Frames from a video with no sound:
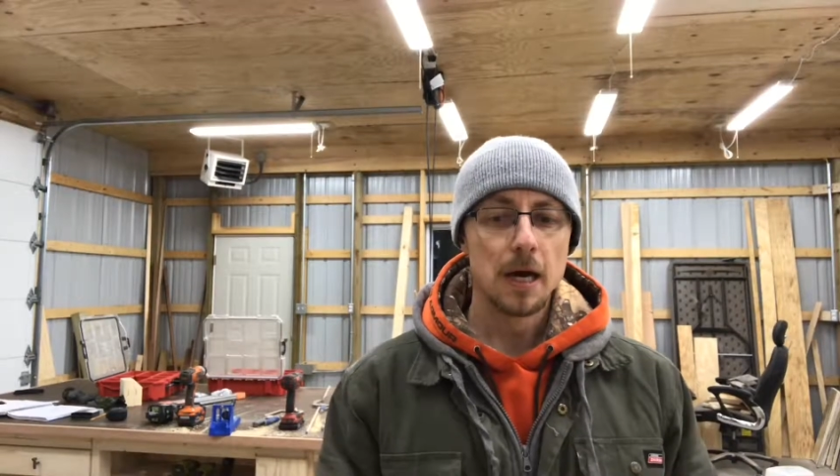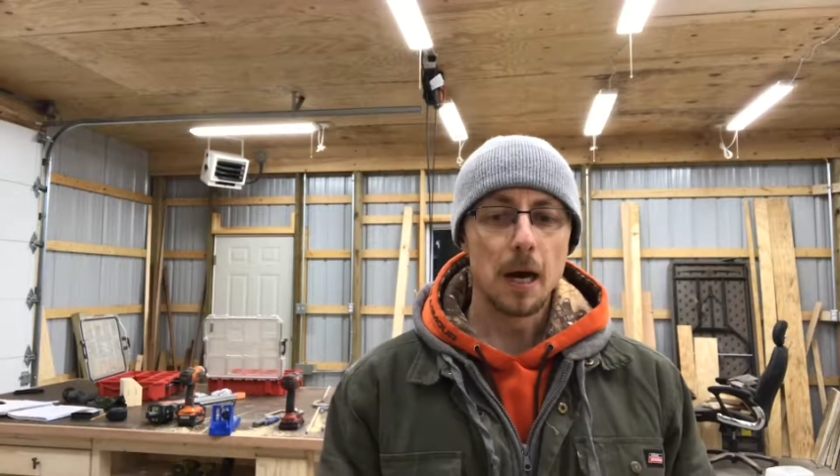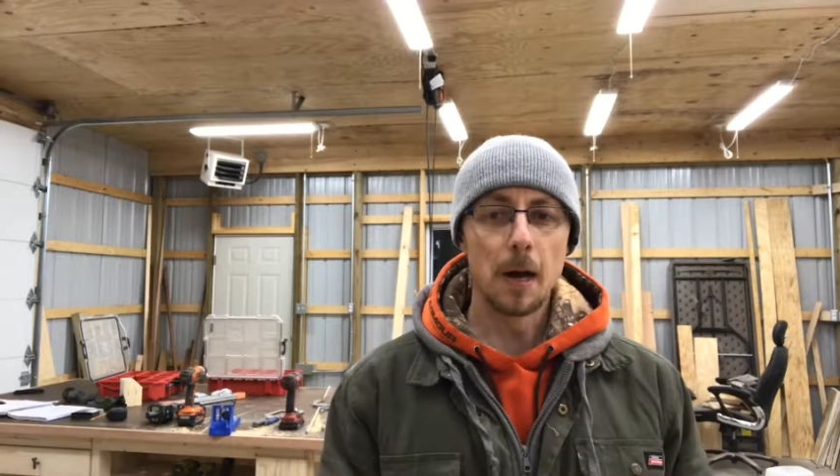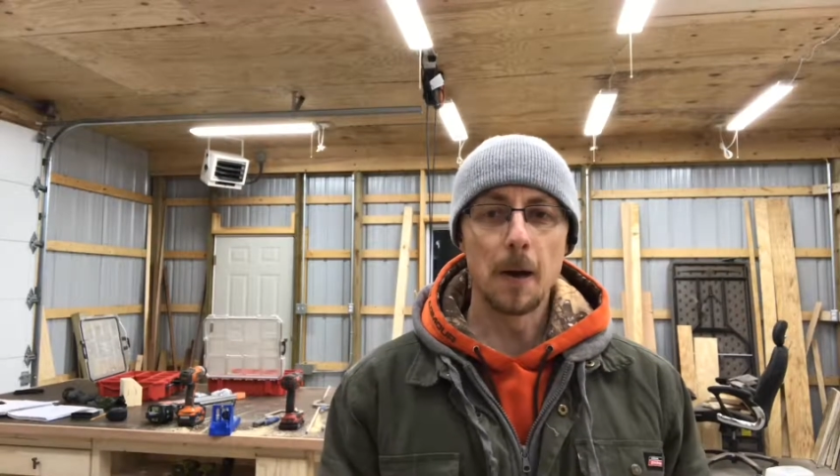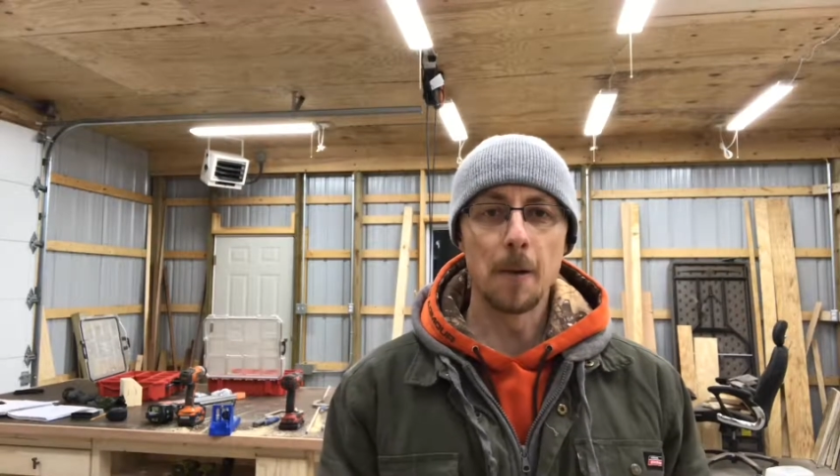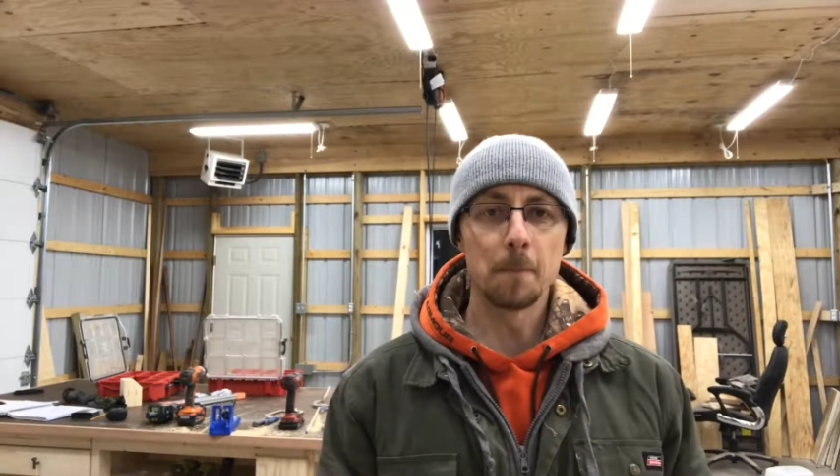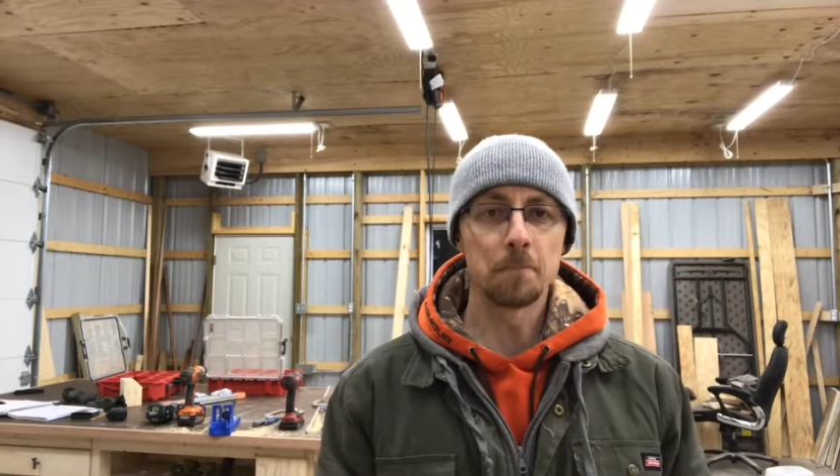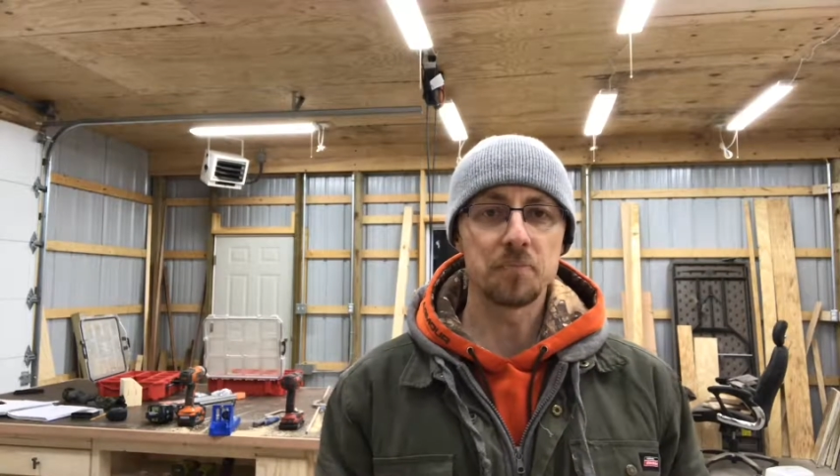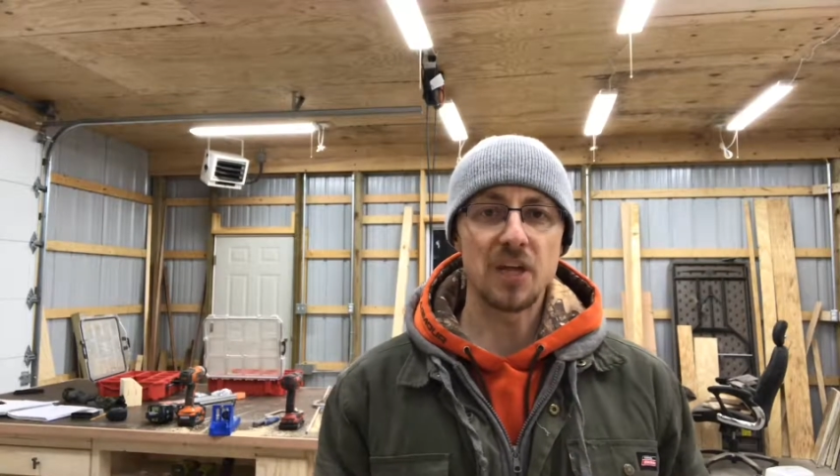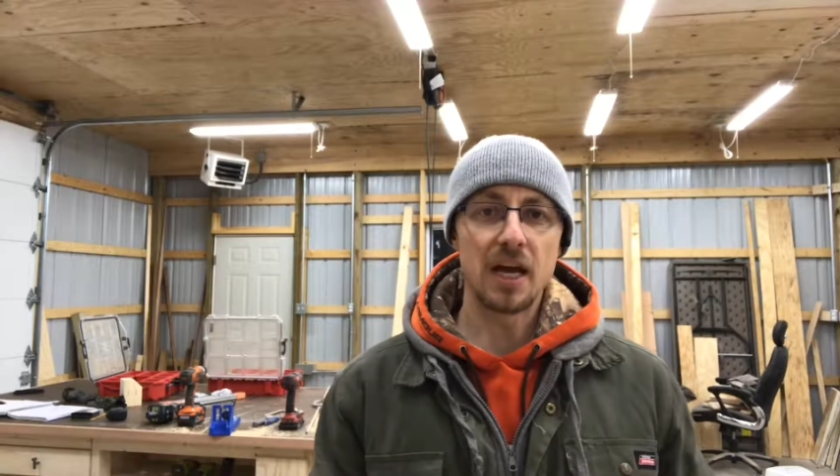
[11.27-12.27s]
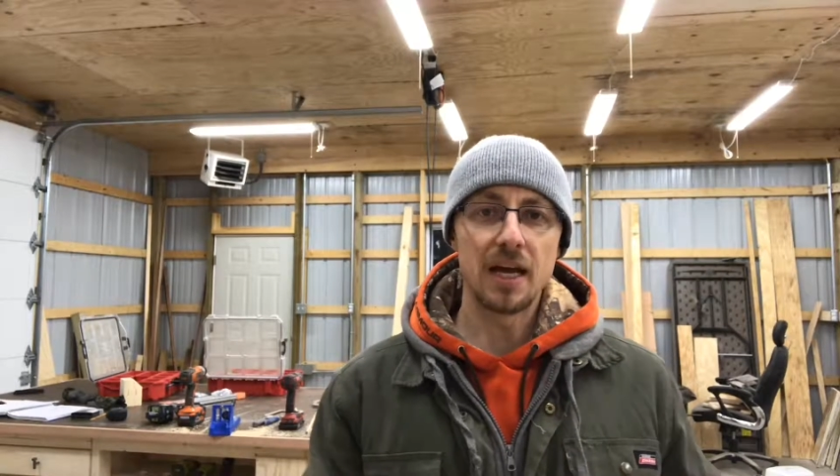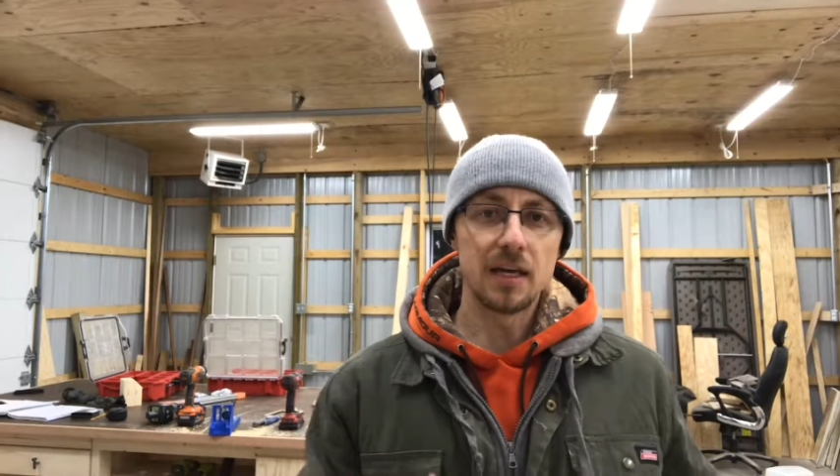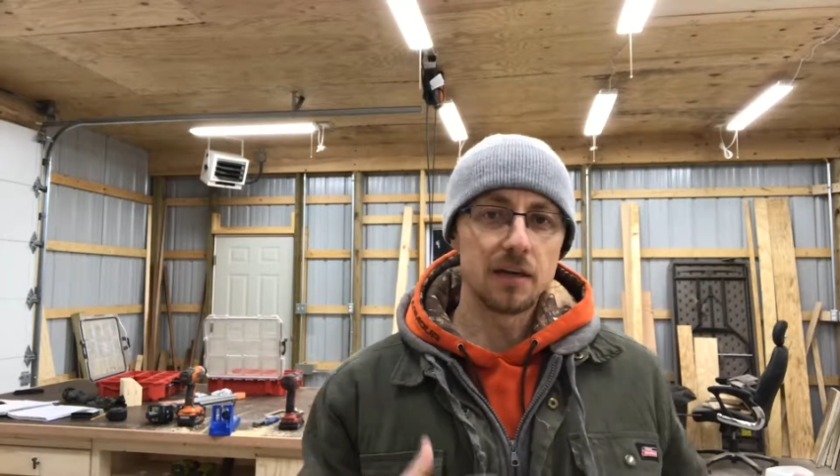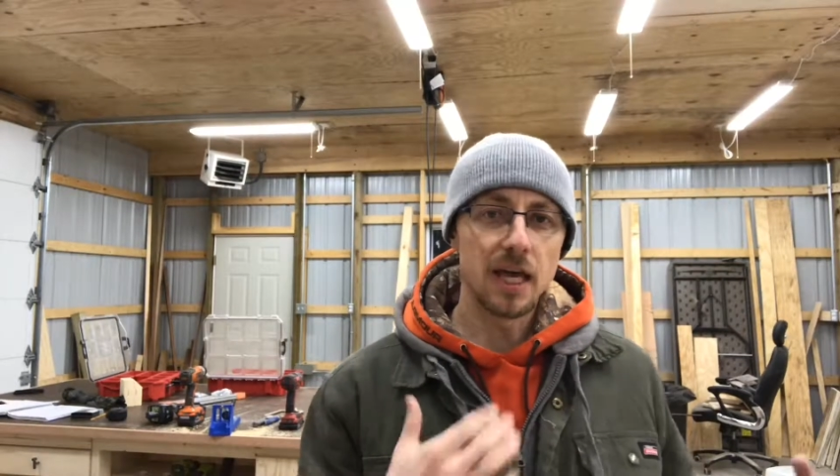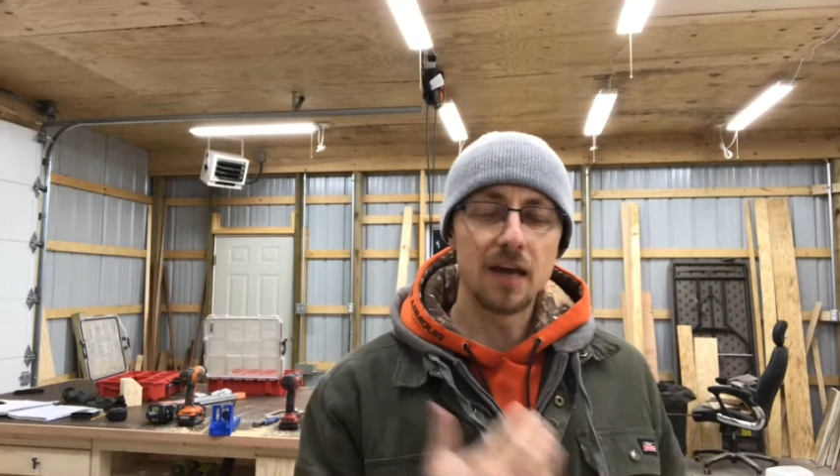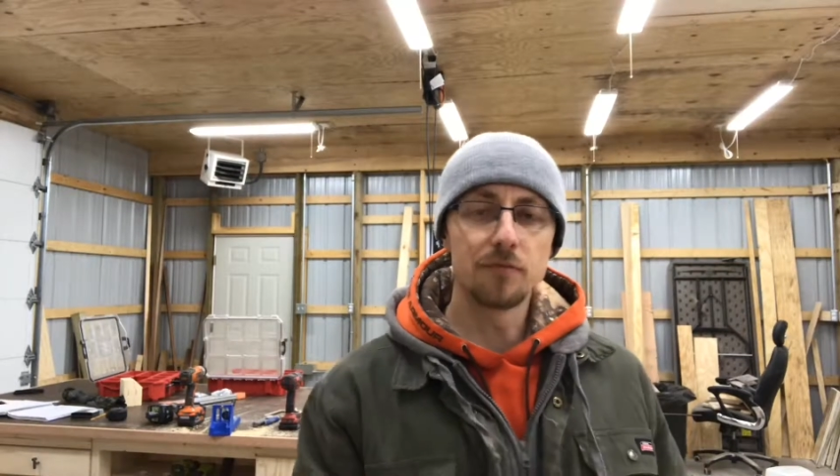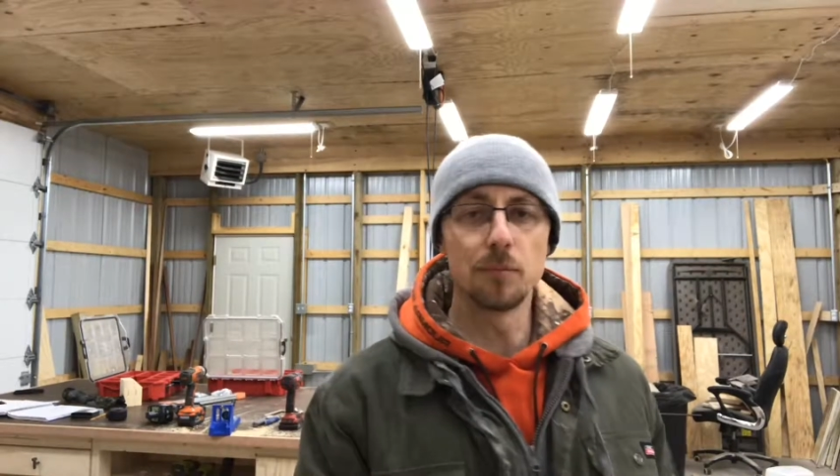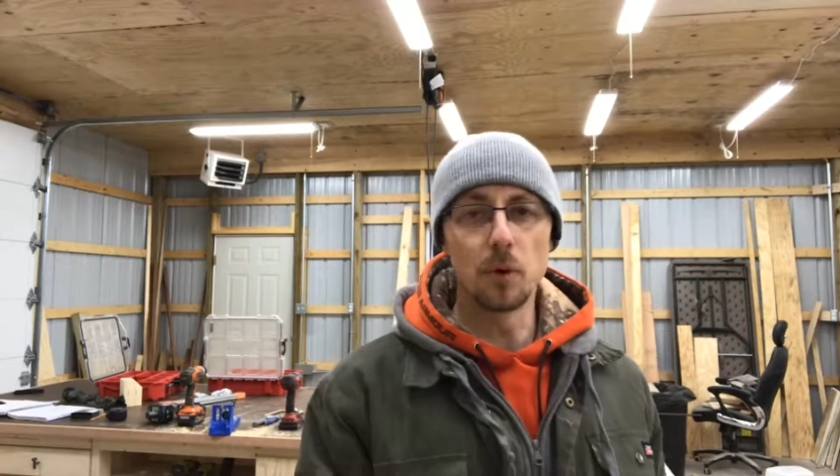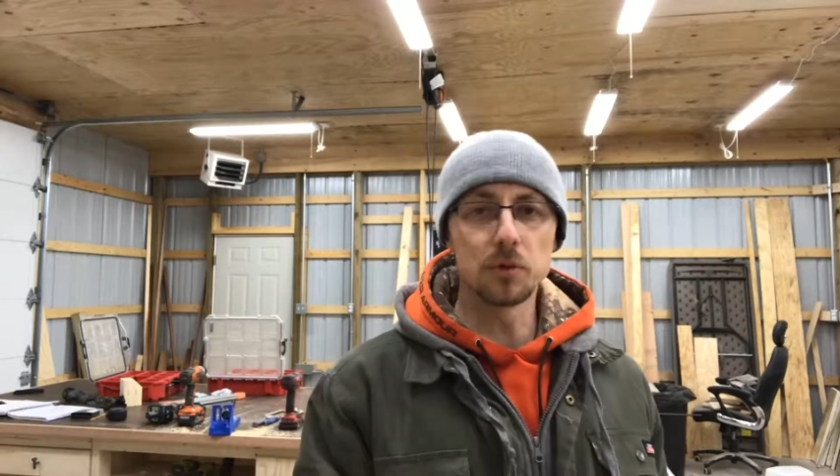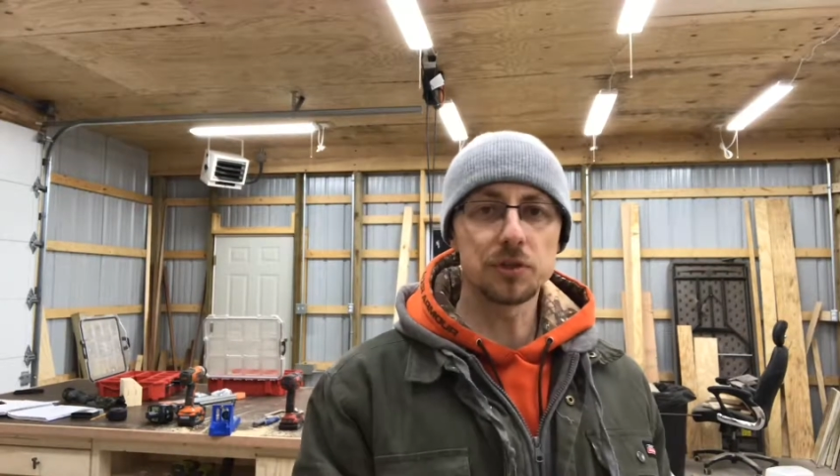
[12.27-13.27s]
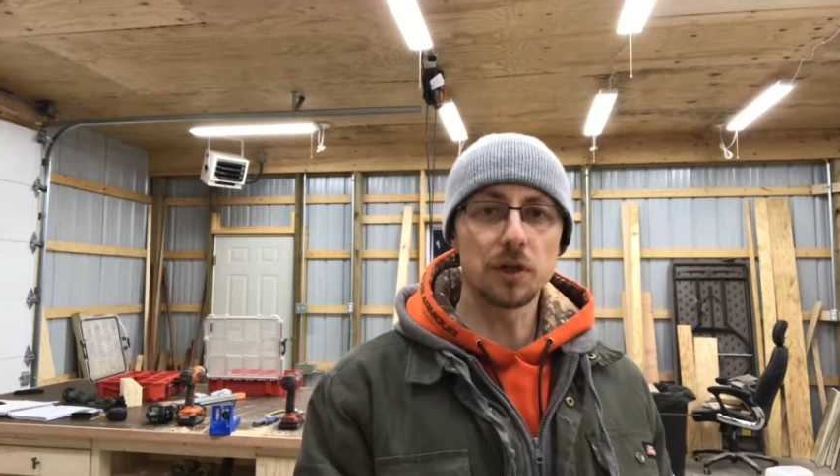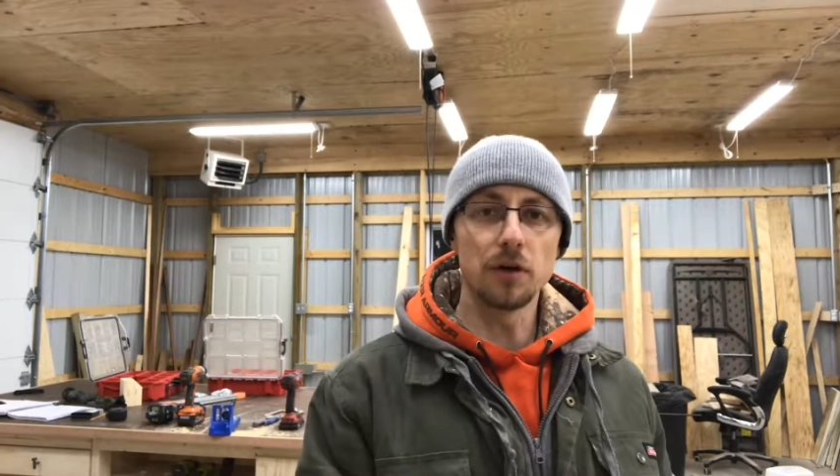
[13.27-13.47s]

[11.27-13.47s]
I have most